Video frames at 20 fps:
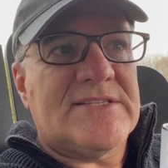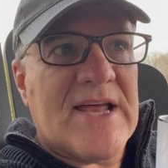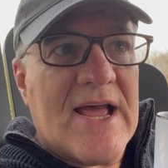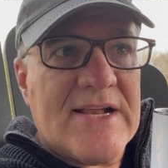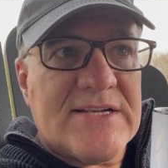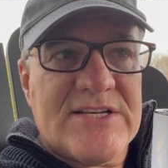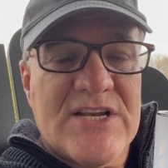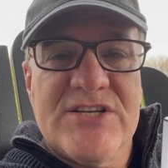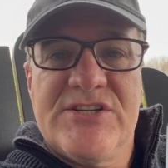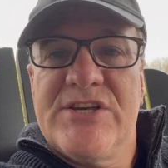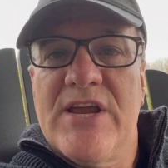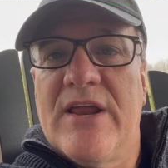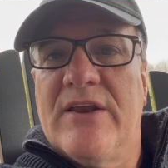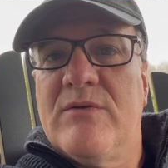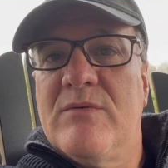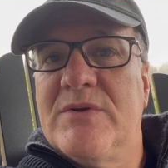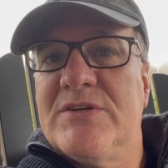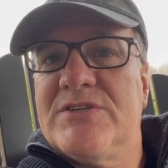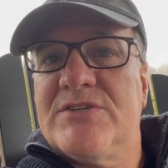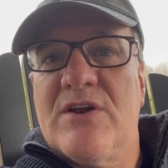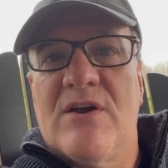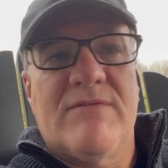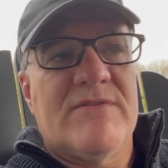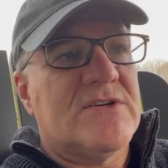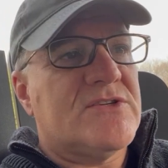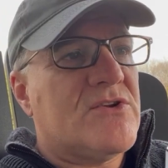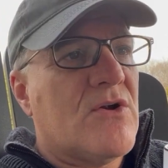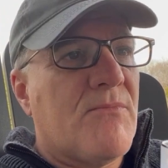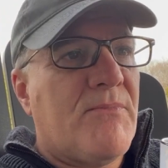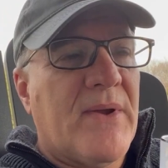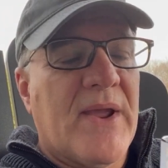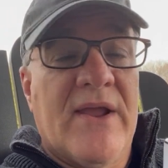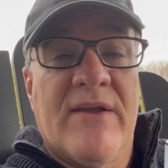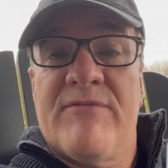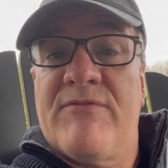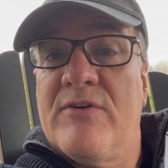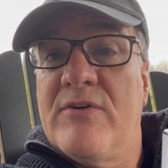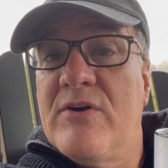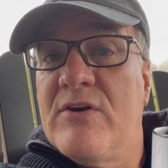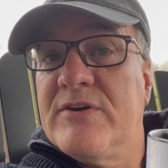So that's a genuine service. They're
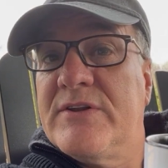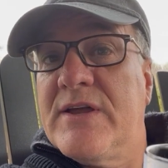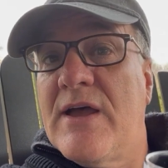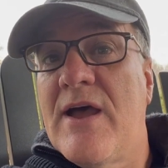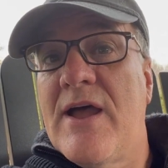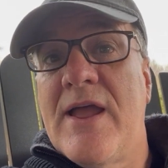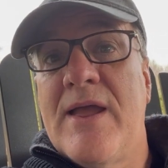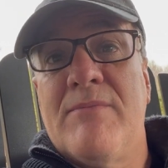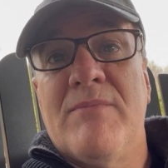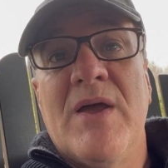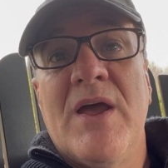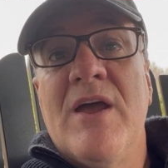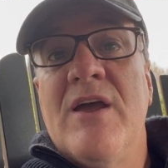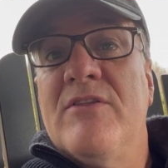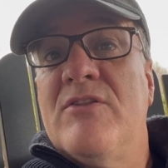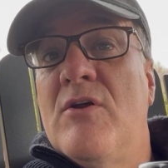paying for your time.